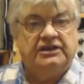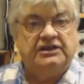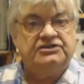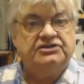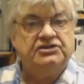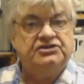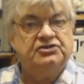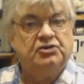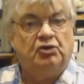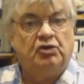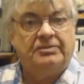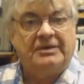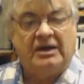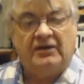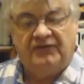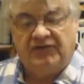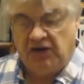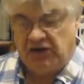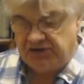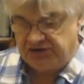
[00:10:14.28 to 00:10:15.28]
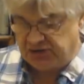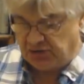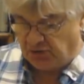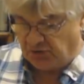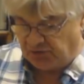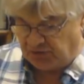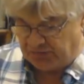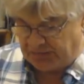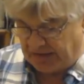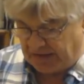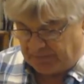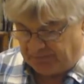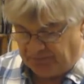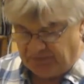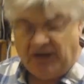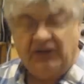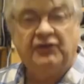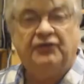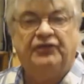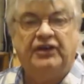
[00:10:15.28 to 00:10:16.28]
Let's just talk about vertical for a minute.
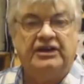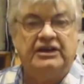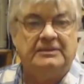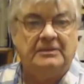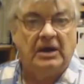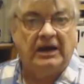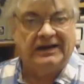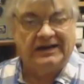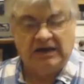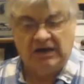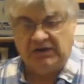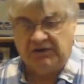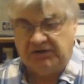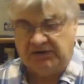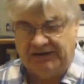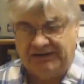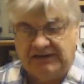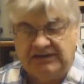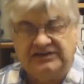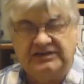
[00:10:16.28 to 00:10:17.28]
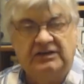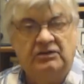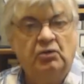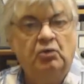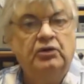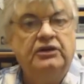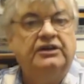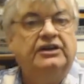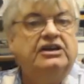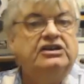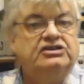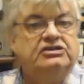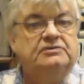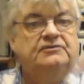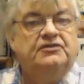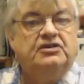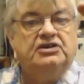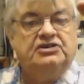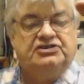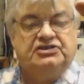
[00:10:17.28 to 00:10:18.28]
Another friend of mine locally, he said, oh, you need
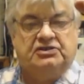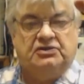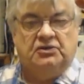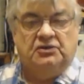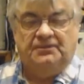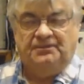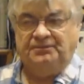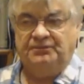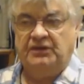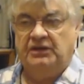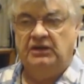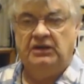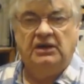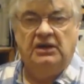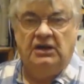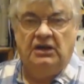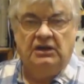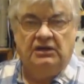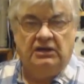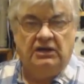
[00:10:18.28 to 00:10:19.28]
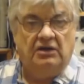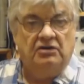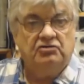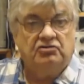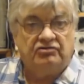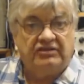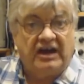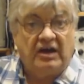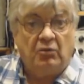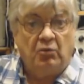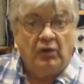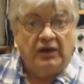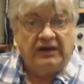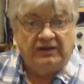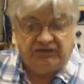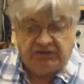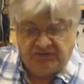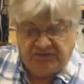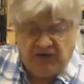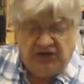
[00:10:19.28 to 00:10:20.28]
some vertical. You know, ground
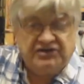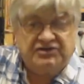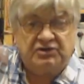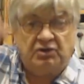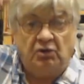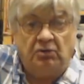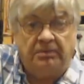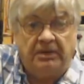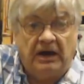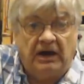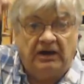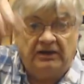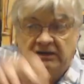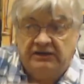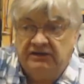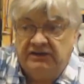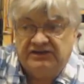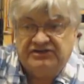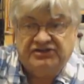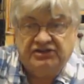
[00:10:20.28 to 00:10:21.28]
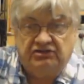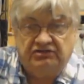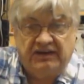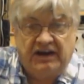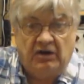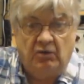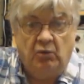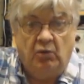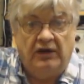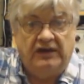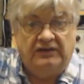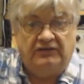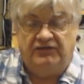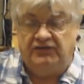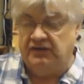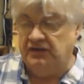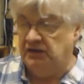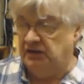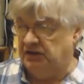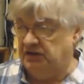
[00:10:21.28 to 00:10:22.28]
wave. The vertical part does the ground
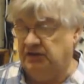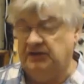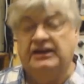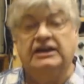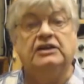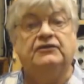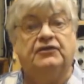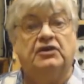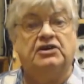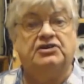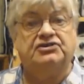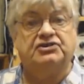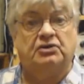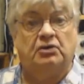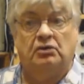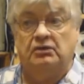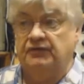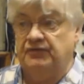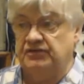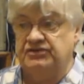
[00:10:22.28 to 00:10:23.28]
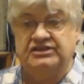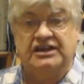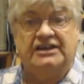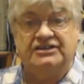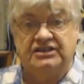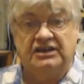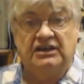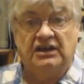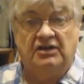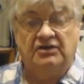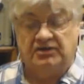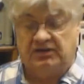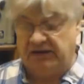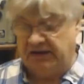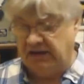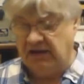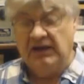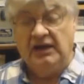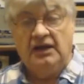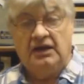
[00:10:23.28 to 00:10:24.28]
wave. You need vertical for chatting
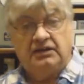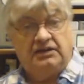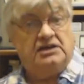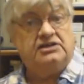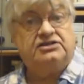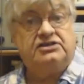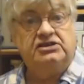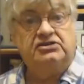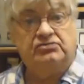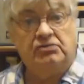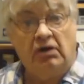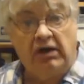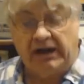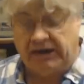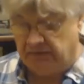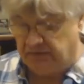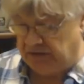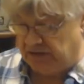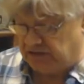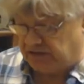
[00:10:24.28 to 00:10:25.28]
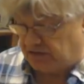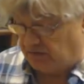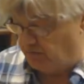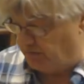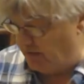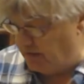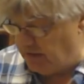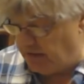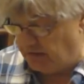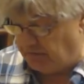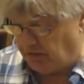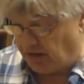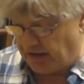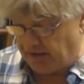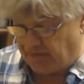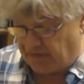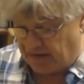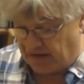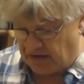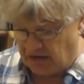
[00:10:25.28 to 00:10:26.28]
locally. Yes, he's right. He's completely
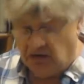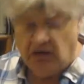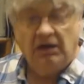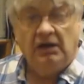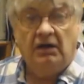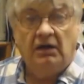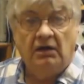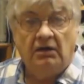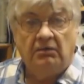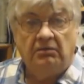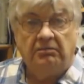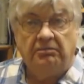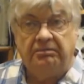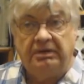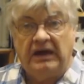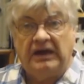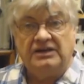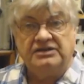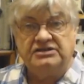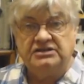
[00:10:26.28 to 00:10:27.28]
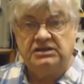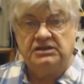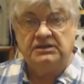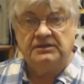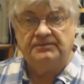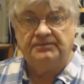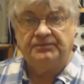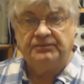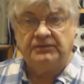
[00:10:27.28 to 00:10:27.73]
right there. But